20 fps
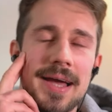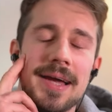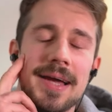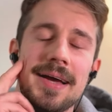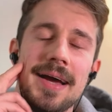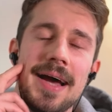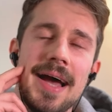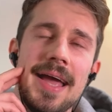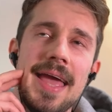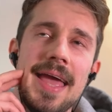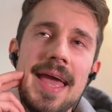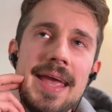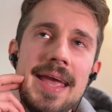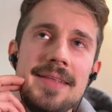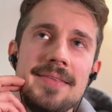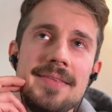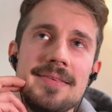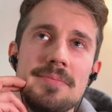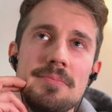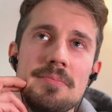
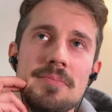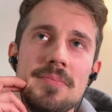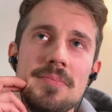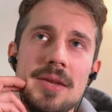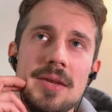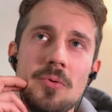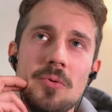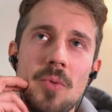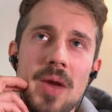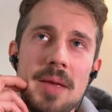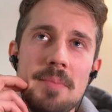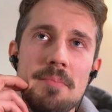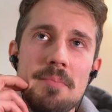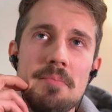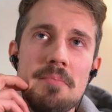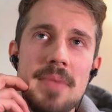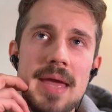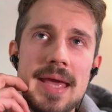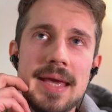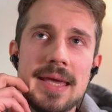hate in a way
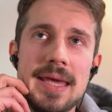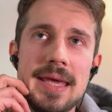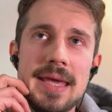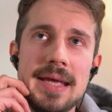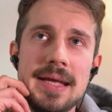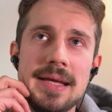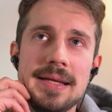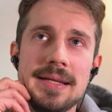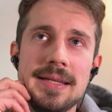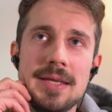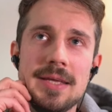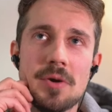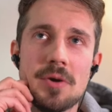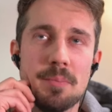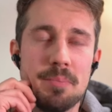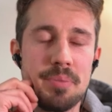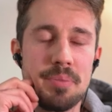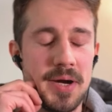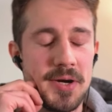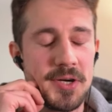making the
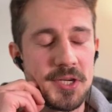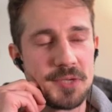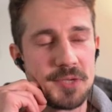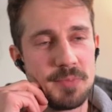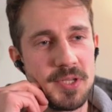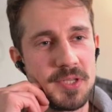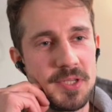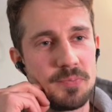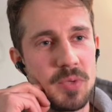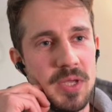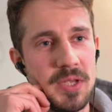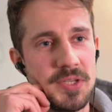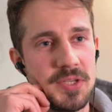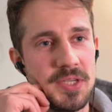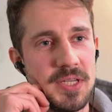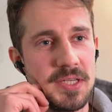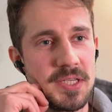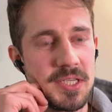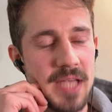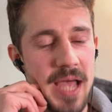comparisons because it
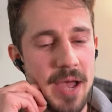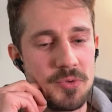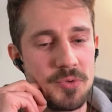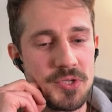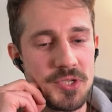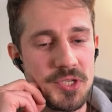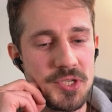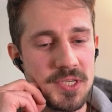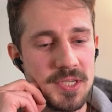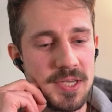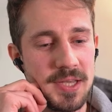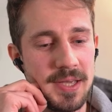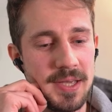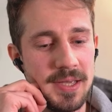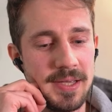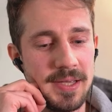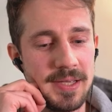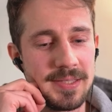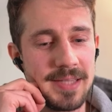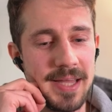sounds
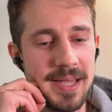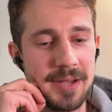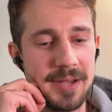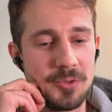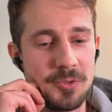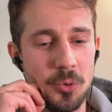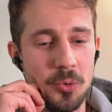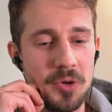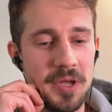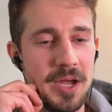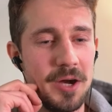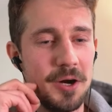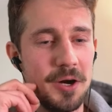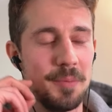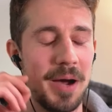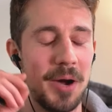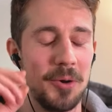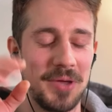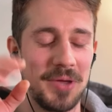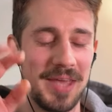that I don't care
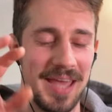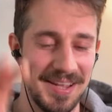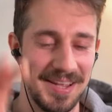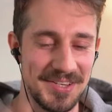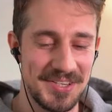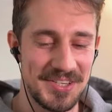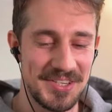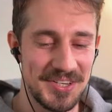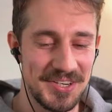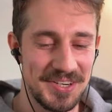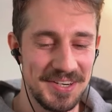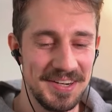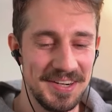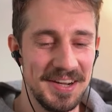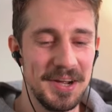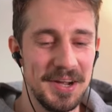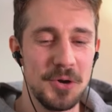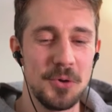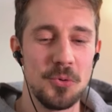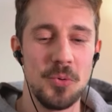about cancer,
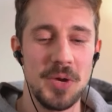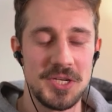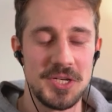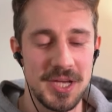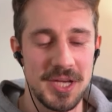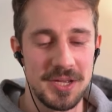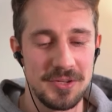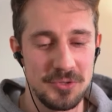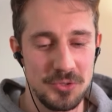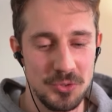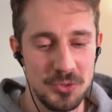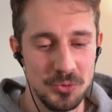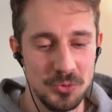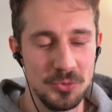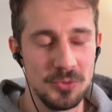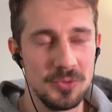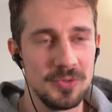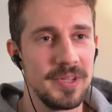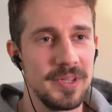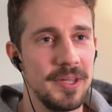which I
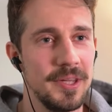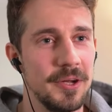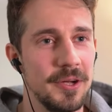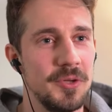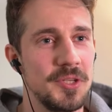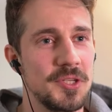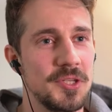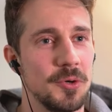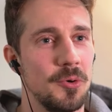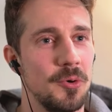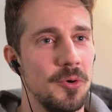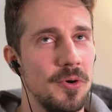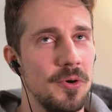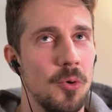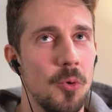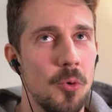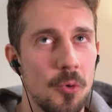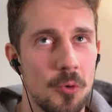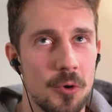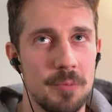do. You know, it's a
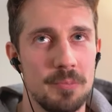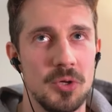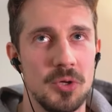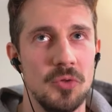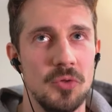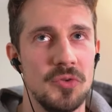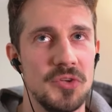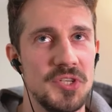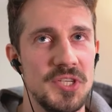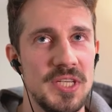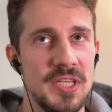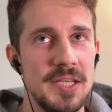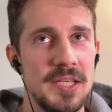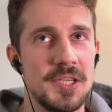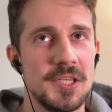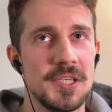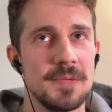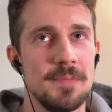horrible disease,